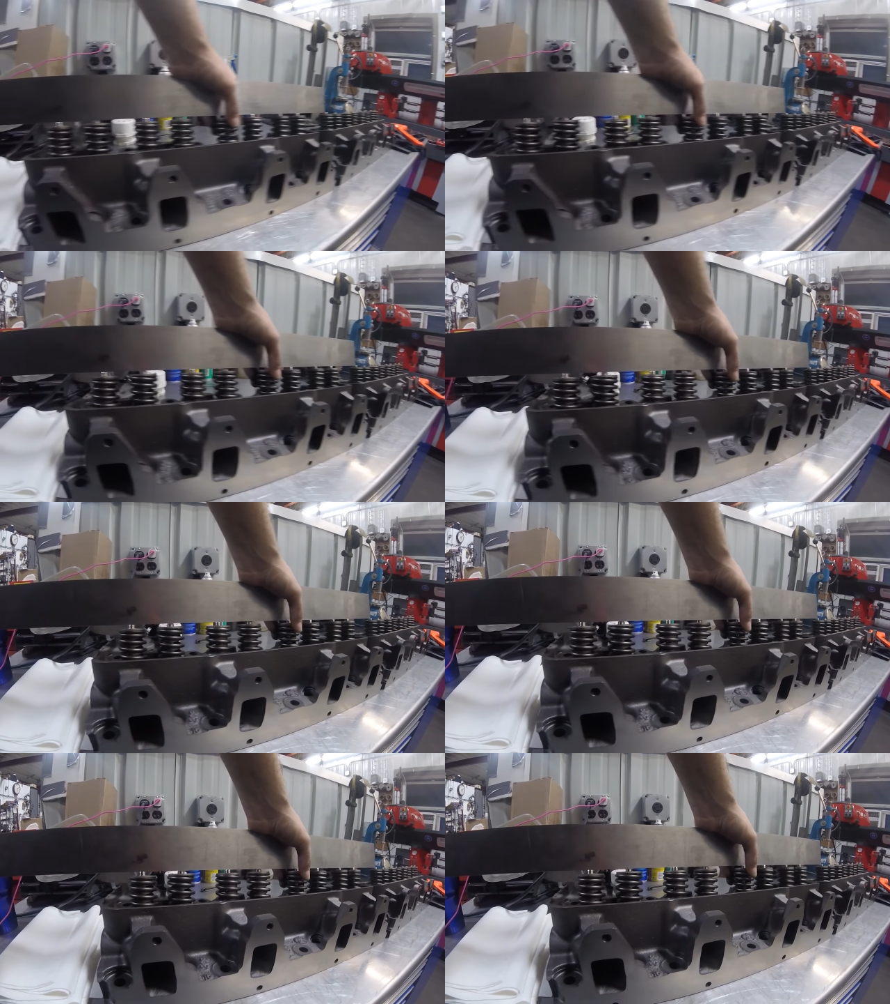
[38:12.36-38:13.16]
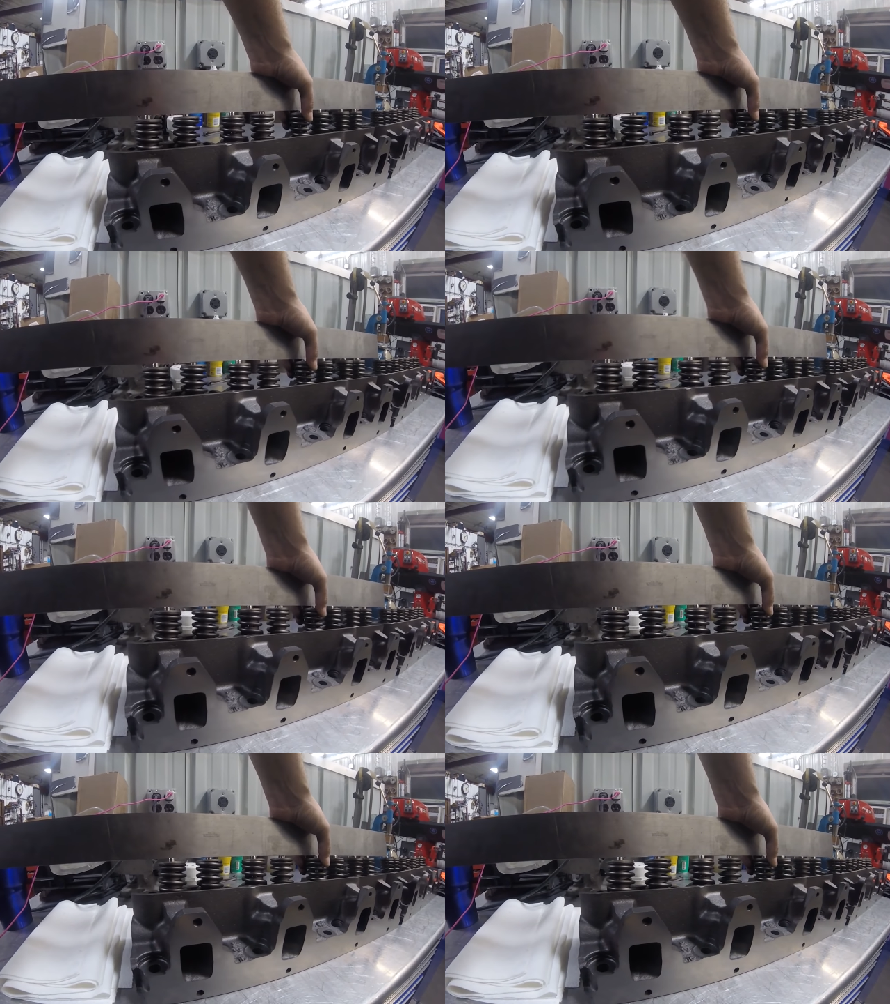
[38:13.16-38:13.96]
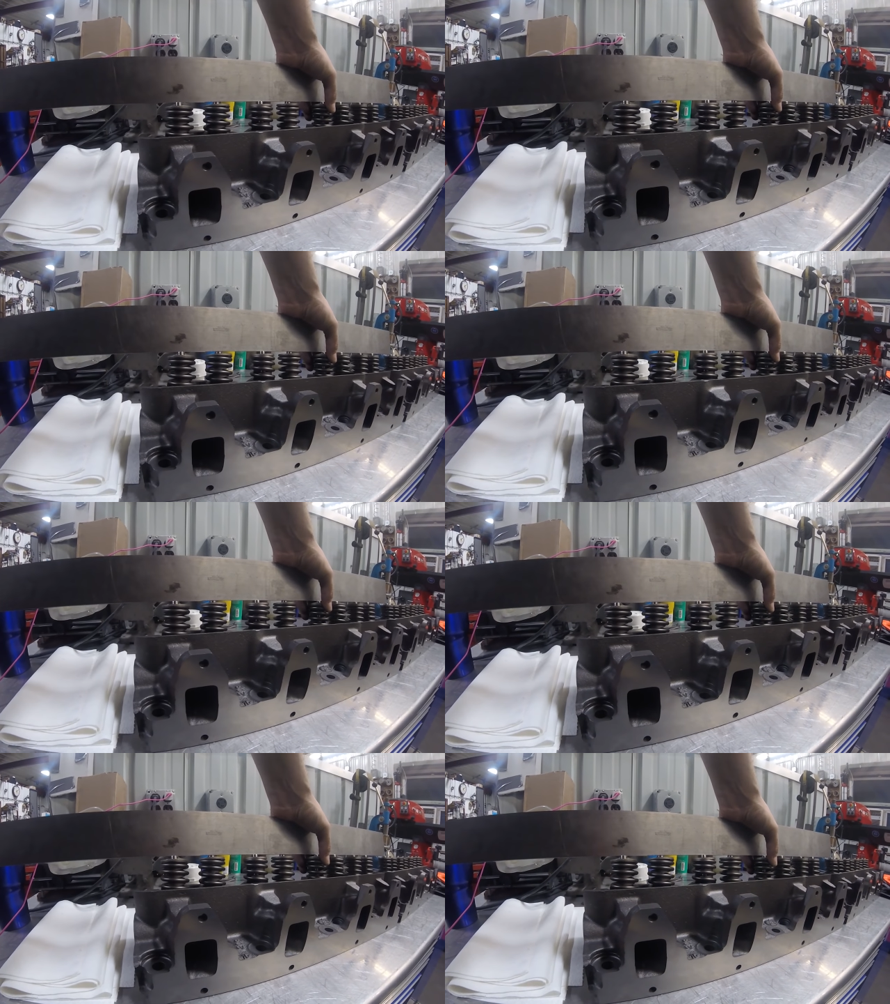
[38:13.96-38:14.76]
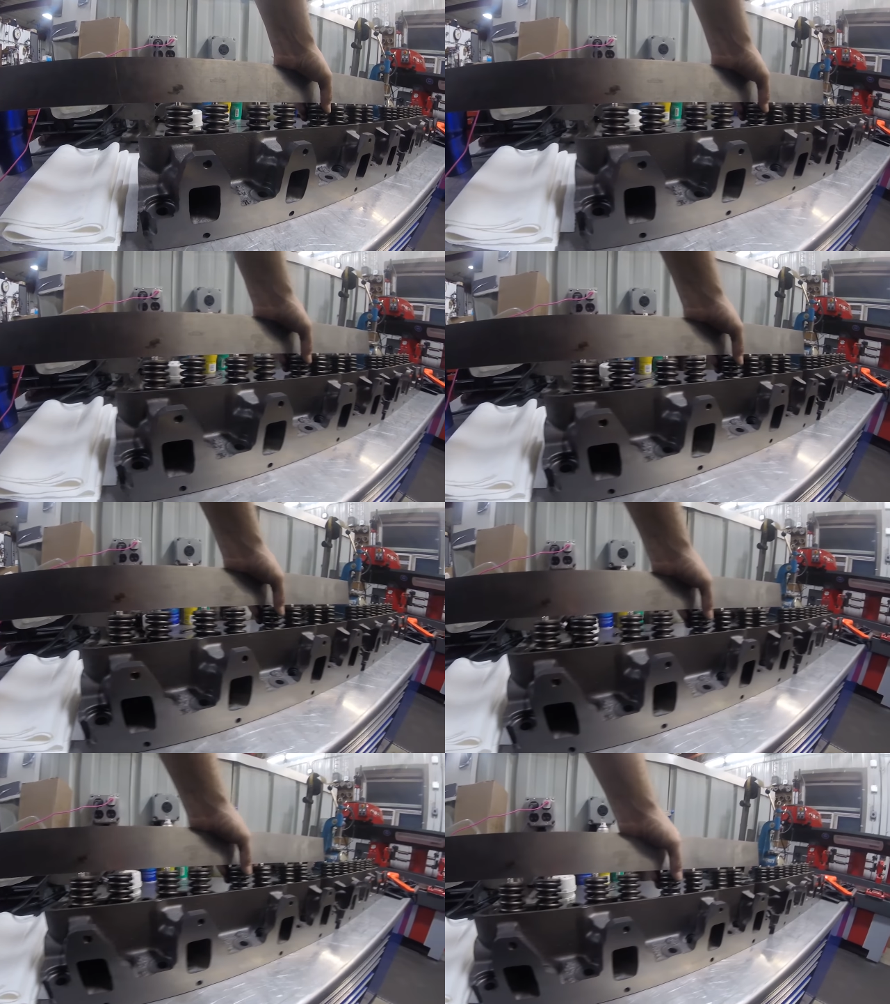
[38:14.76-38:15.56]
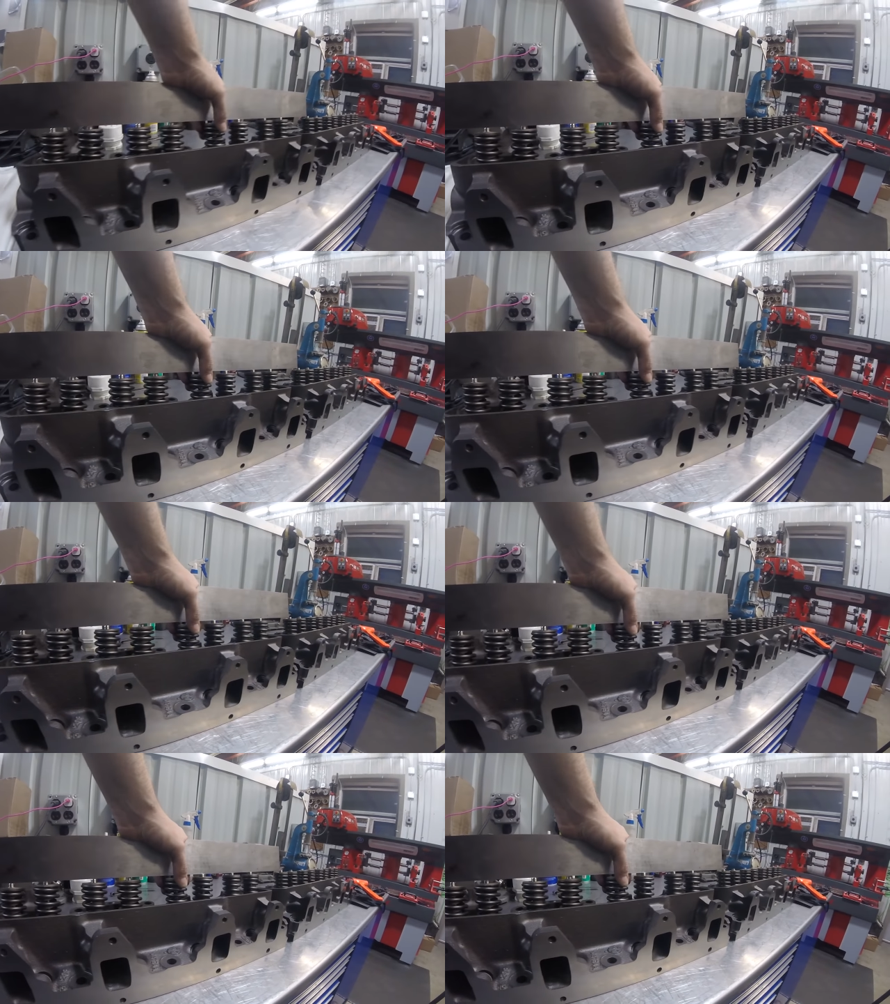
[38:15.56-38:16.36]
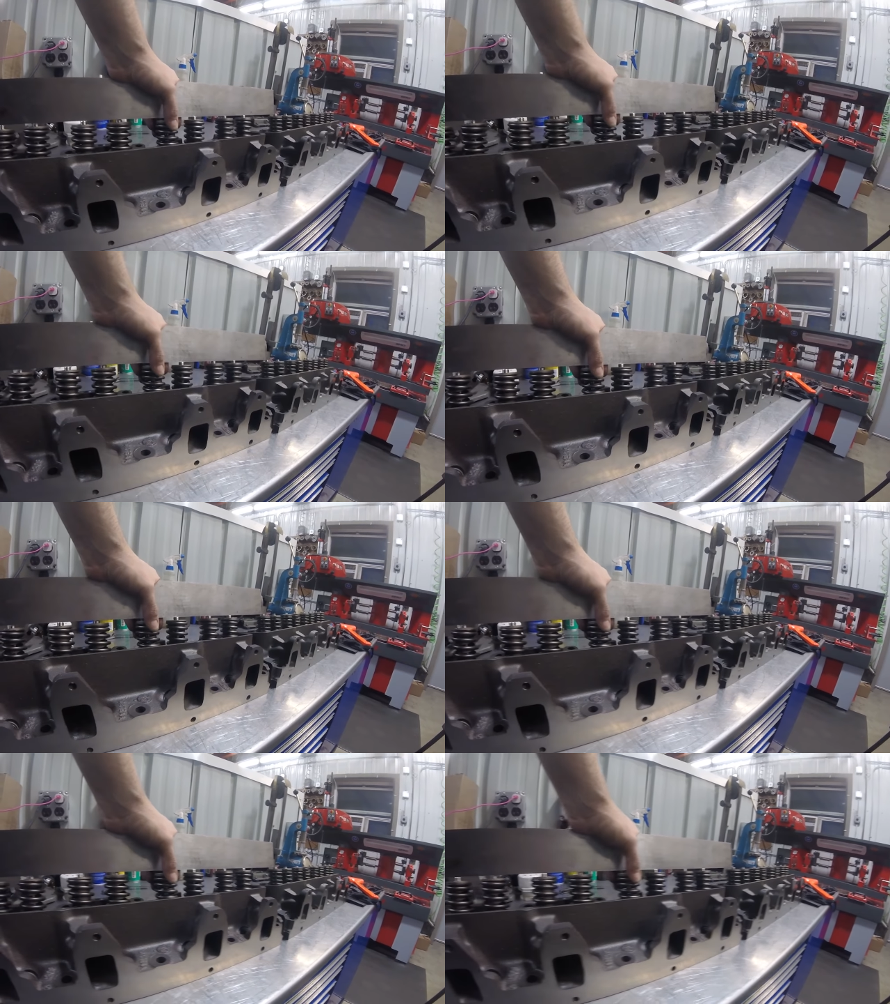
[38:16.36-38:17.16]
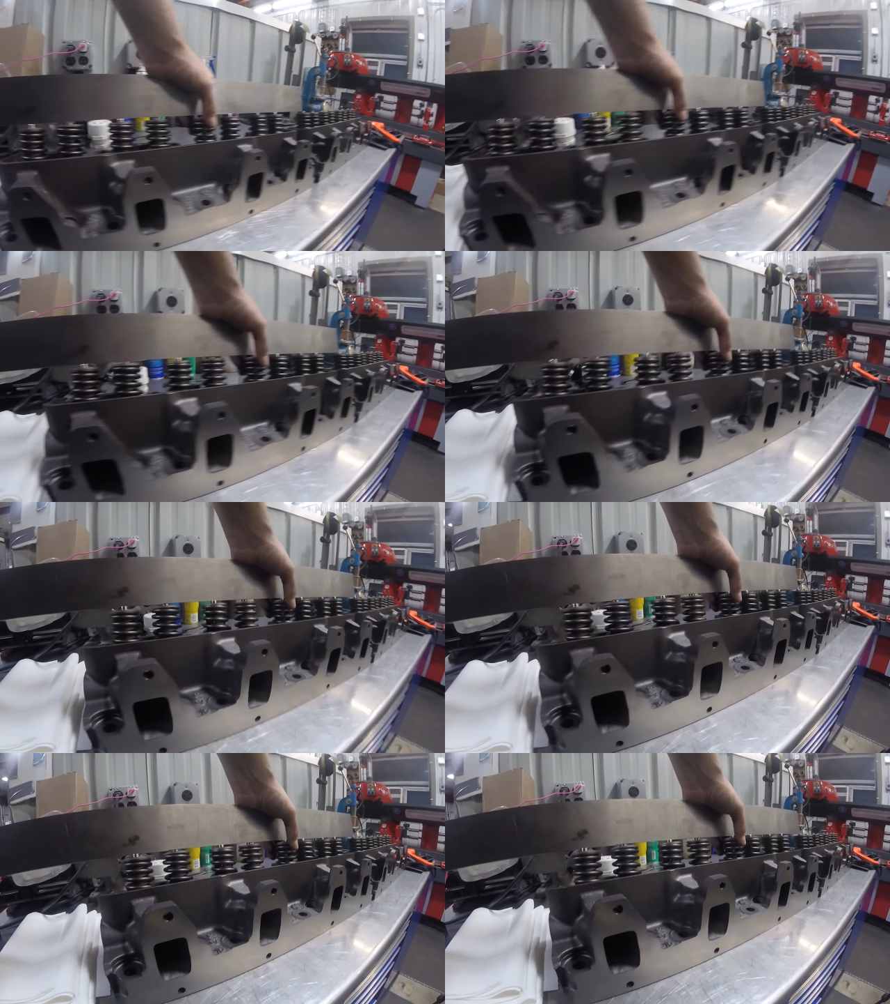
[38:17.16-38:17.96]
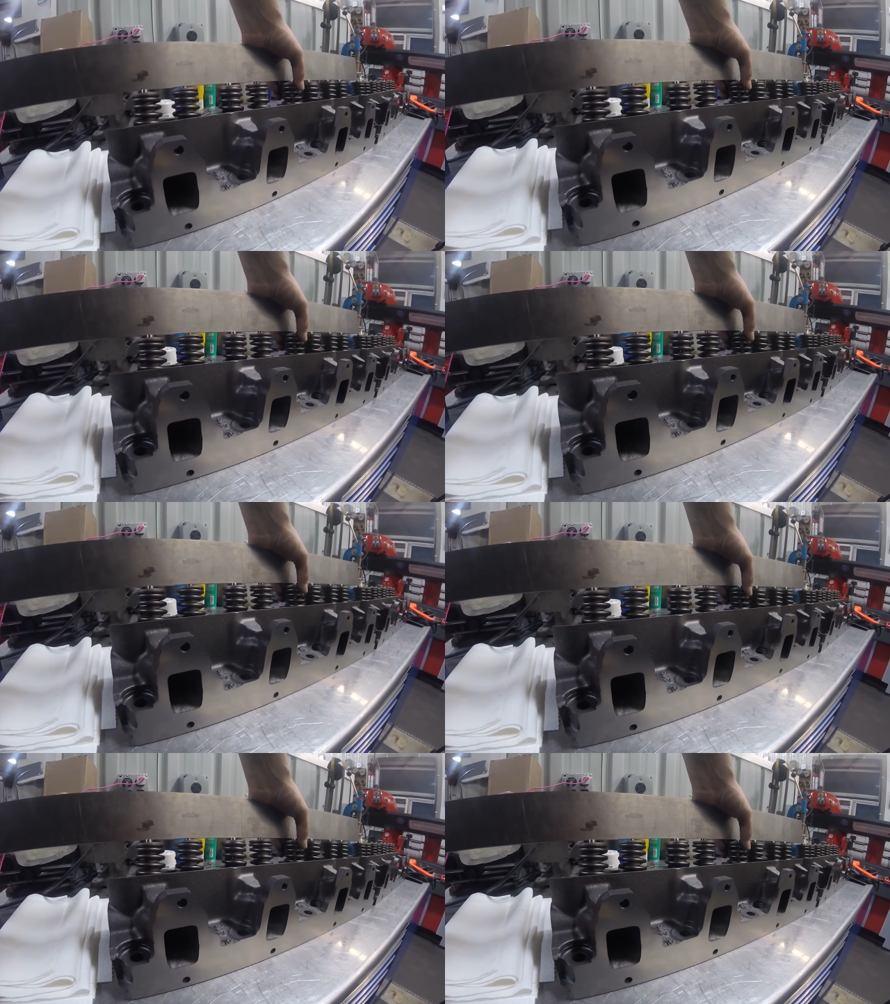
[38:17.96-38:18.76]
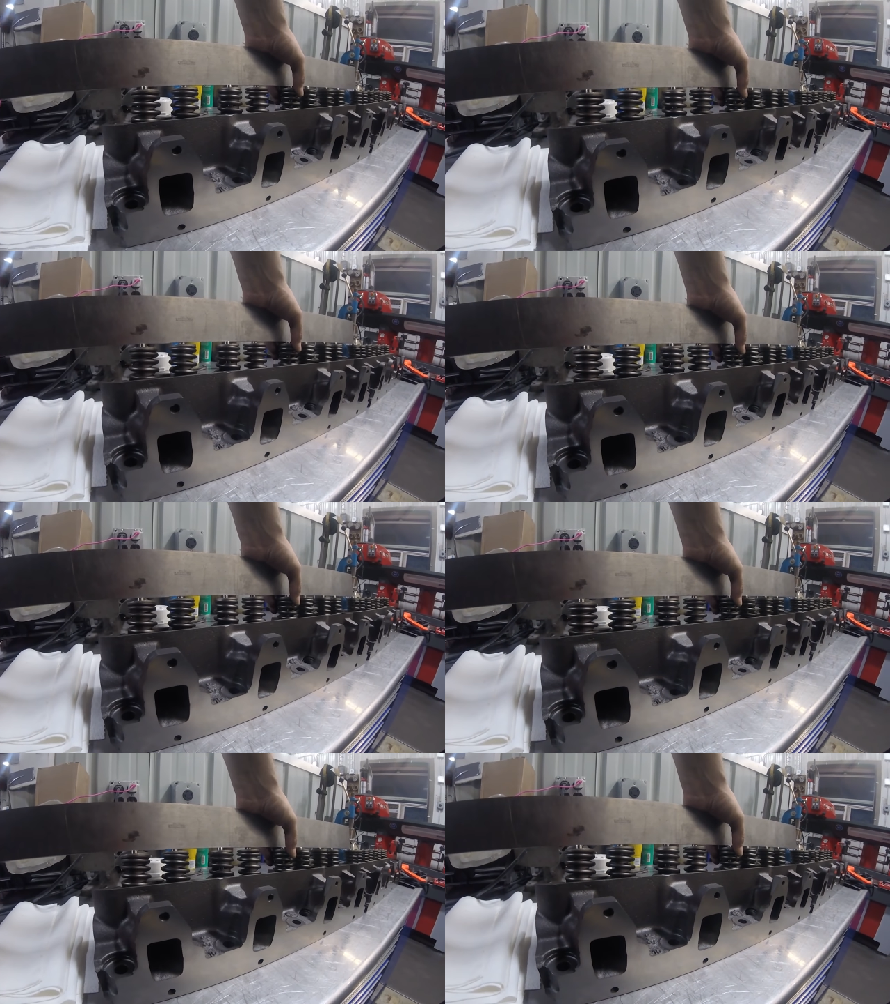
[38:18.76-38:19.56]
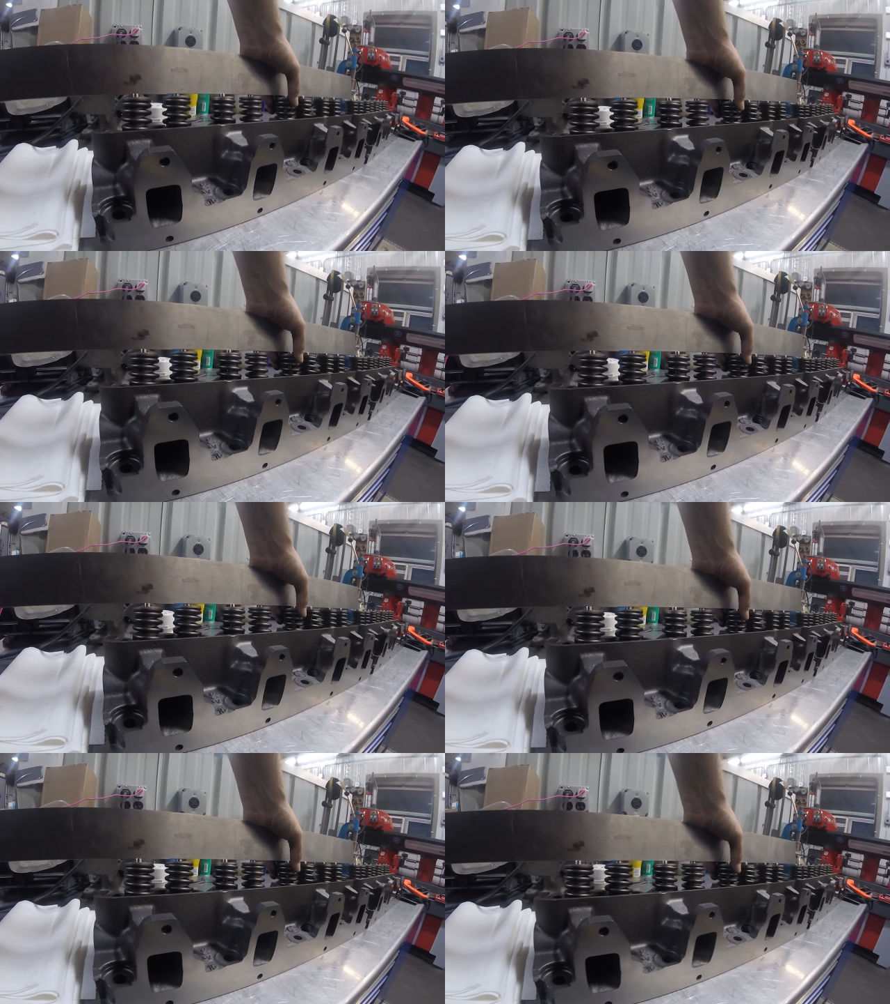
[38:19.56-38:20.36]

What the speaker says: Nobody's mouth can be seen.